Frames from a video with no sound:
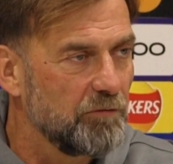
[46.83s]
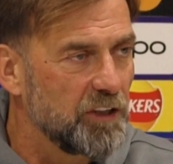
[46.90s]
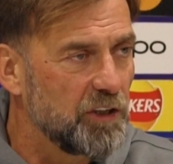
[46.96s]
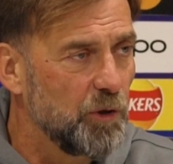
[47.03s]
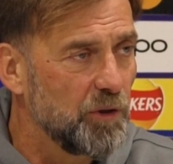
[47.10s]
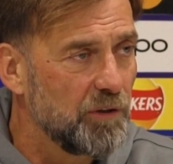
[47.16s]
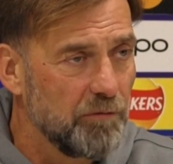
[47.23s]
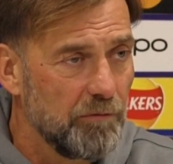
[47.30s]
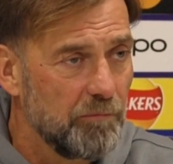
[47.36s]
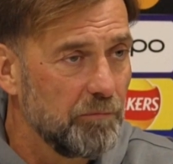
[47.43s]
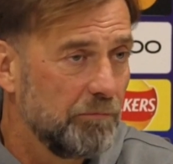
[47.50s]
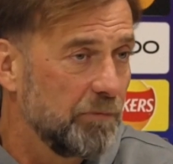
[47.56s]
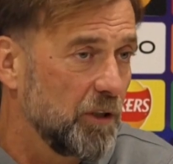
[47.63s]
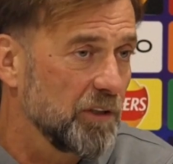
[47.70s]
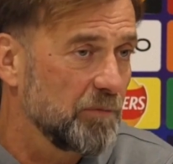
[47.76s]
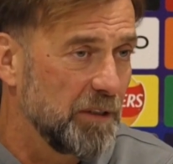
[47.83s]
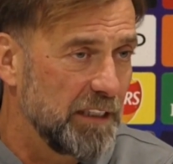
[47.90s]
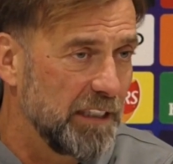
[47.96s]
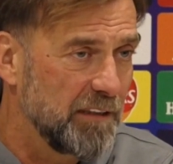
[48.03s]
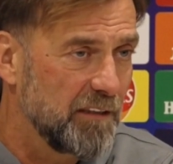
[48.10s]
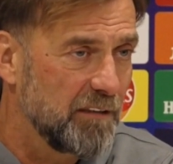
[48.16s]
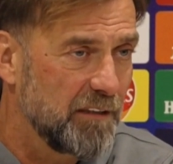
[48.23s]
We could, because we
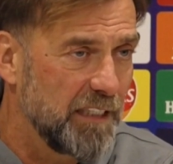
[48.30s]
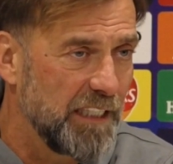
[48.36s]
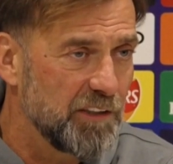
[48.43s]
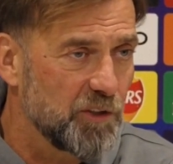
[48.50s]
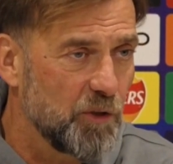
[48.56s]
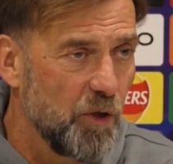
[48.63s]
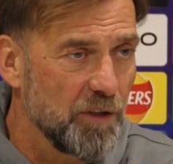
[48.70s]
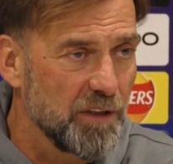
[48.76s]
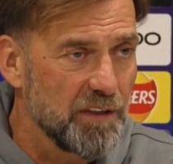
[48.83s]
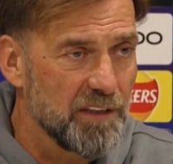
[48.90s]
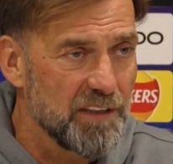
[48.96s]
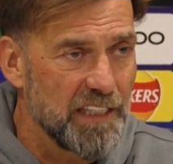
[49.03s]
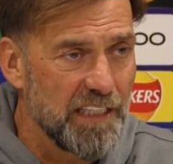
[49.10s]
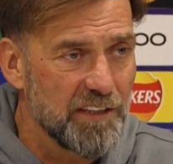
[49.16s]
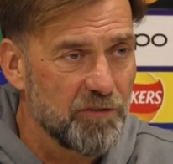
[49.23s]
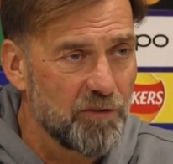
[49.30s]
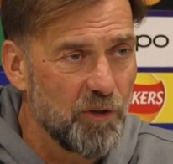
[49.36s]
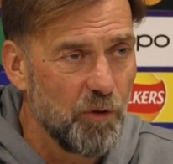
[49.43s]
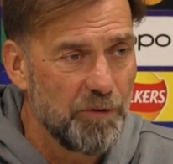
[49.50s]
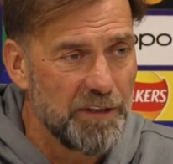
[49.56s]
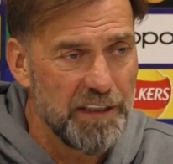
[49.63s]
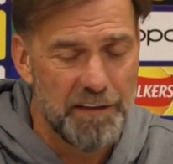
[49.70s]
didn't. They scored a decisive
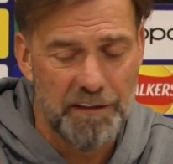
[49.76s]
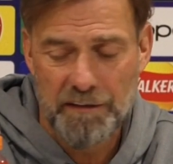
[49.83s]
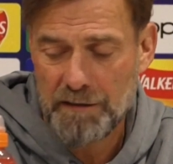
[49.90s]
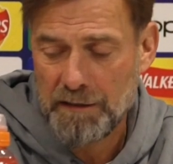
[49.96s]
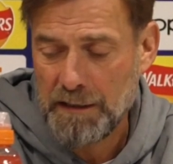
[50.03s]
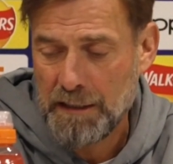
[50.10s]
goal, we didn't,